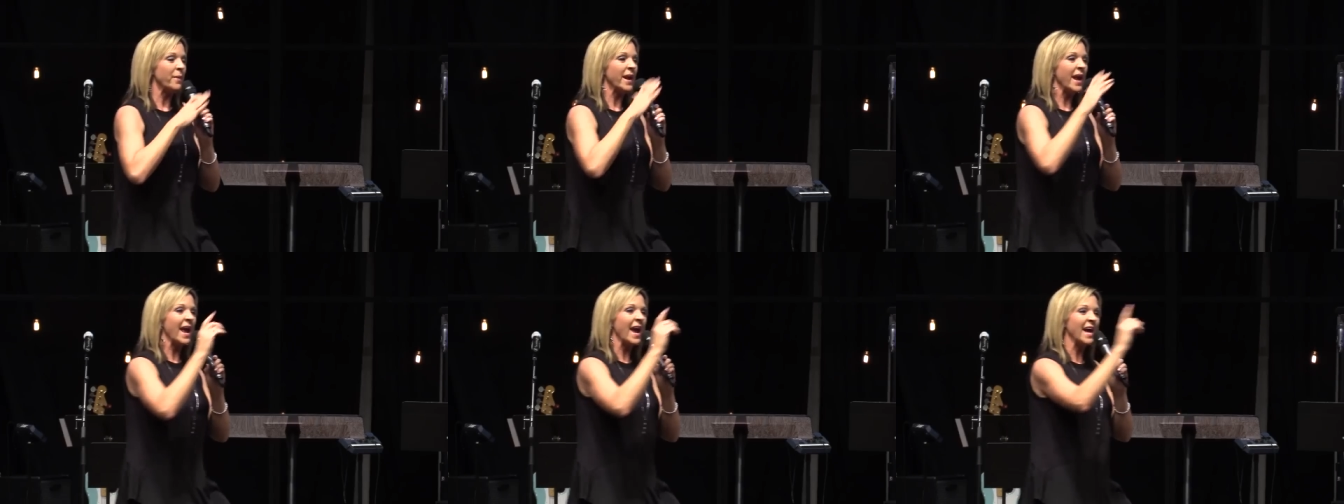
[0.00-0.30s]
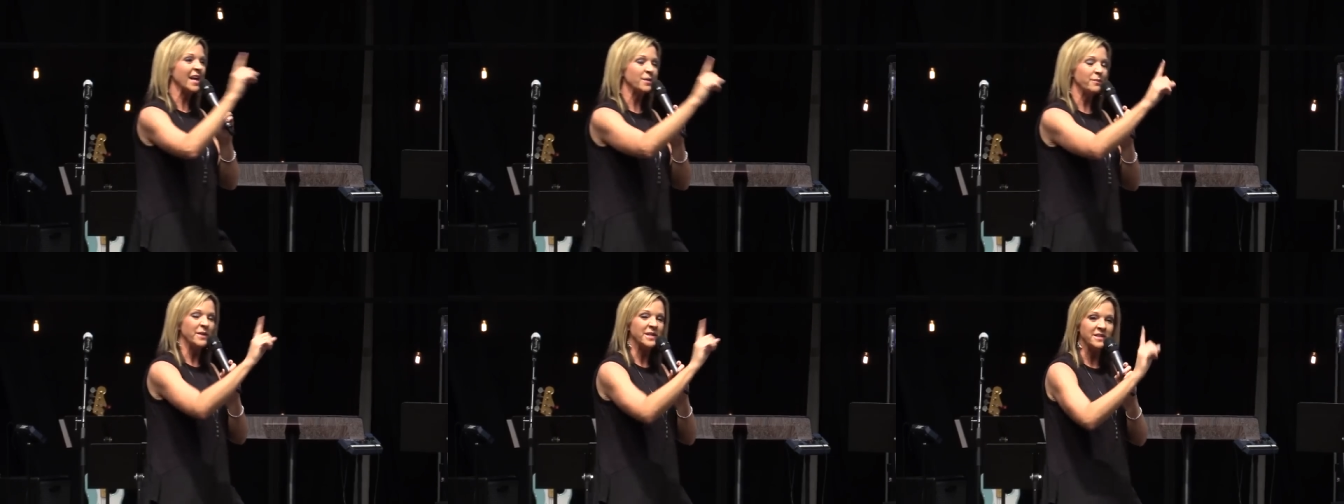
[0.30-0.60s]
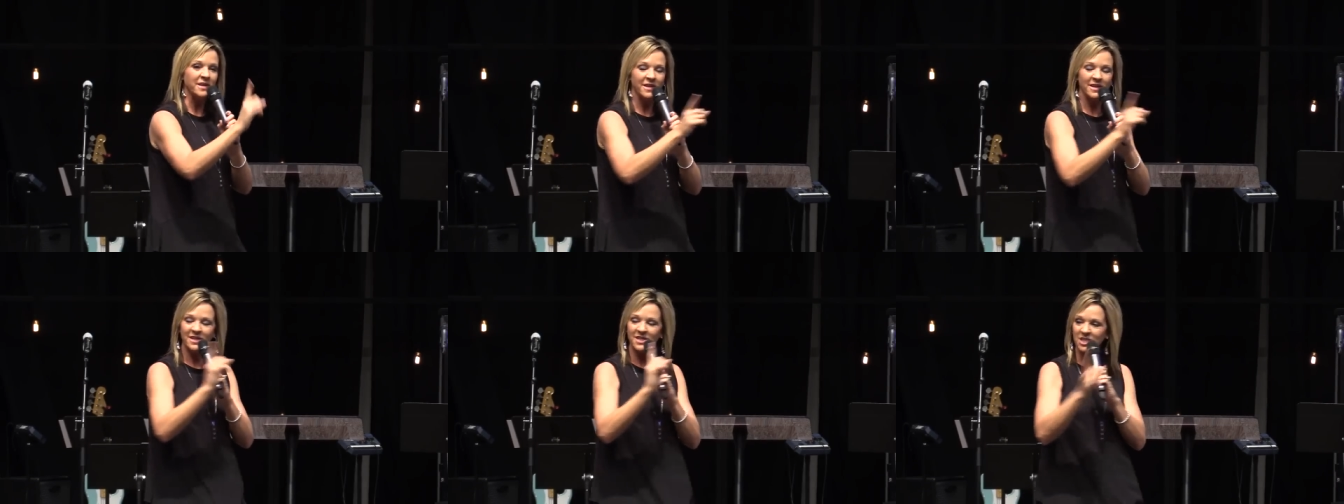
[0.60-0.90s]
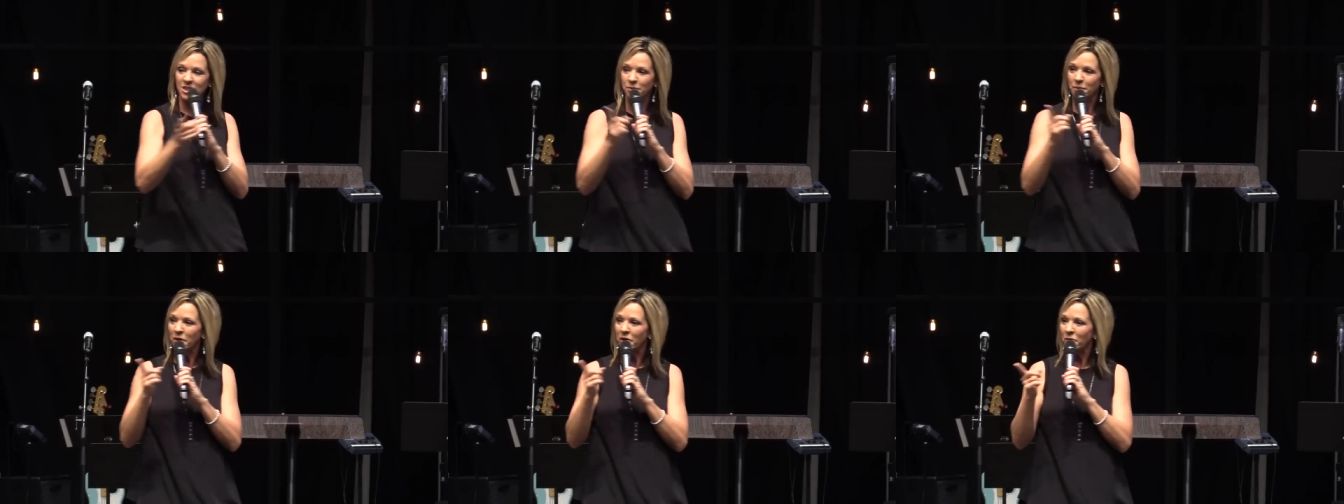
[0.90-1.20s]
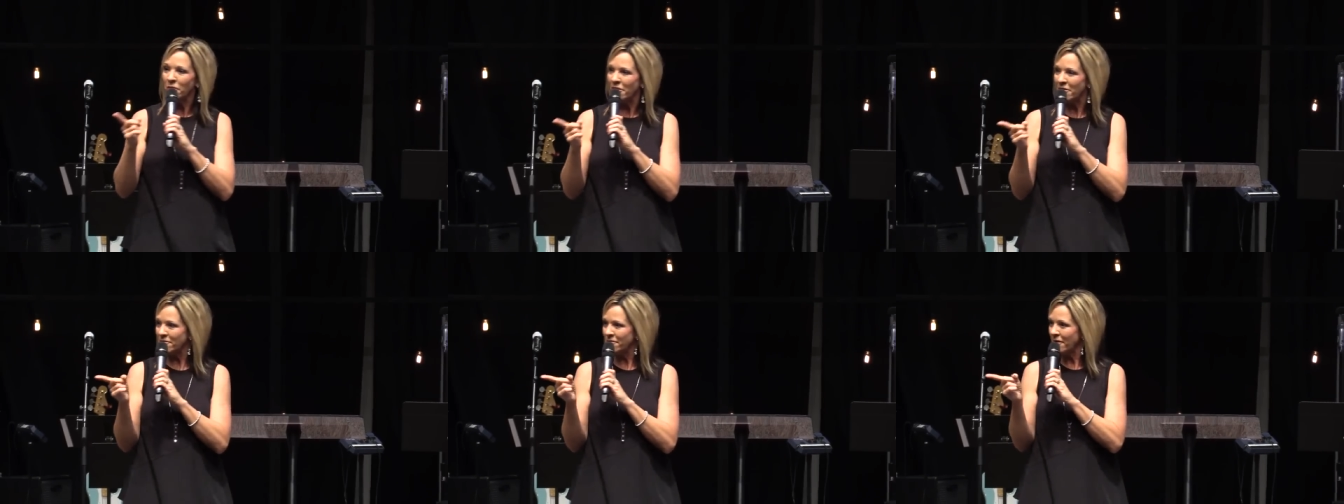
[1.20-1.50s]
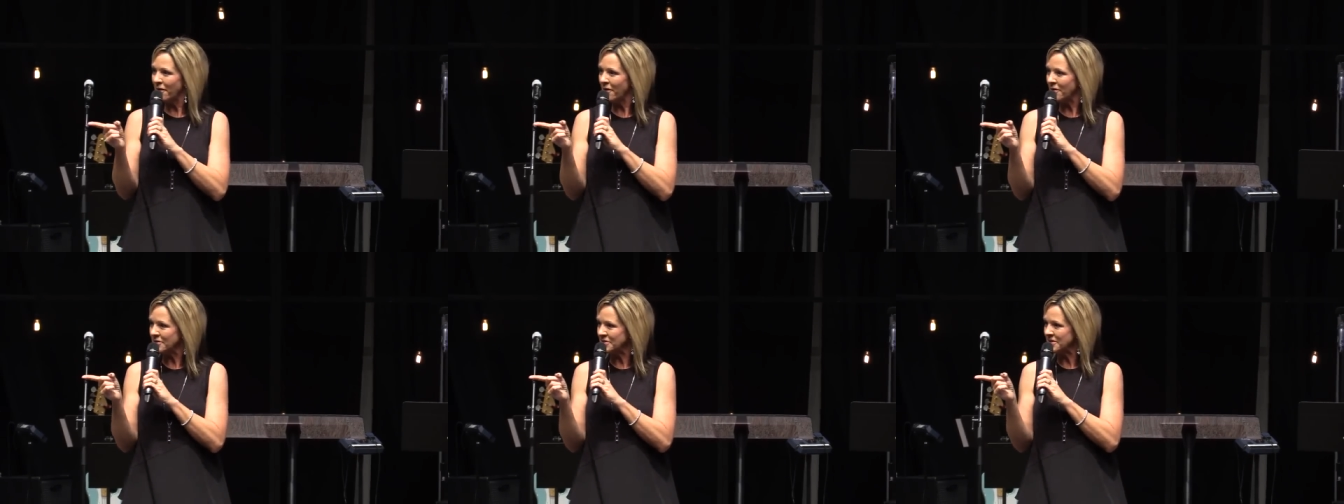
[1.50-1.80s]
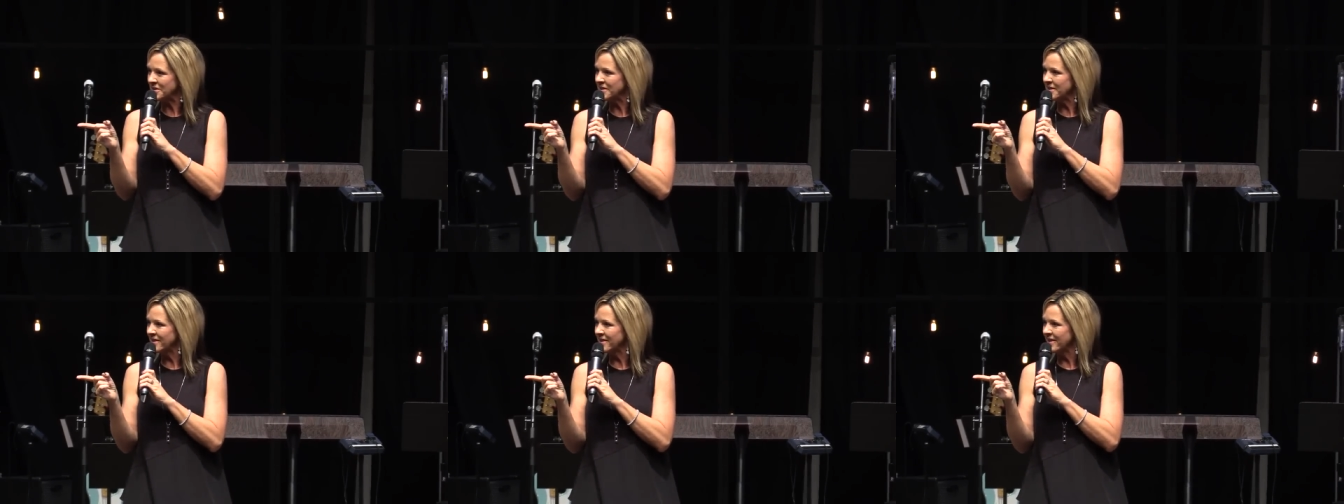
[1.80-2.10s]
but it had to be done in the spirit realm
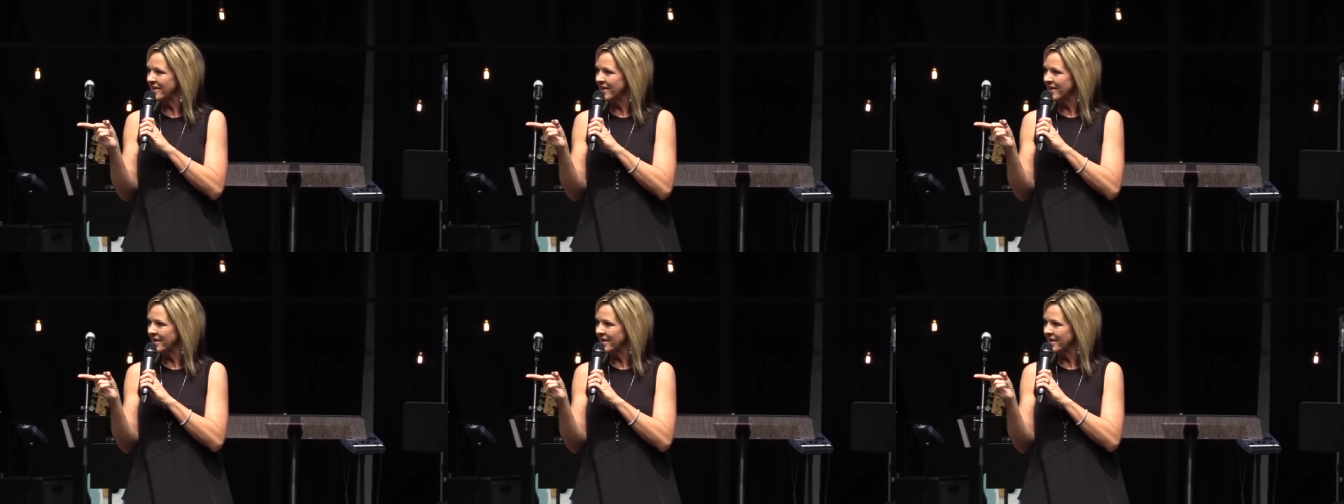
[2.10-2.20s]
first.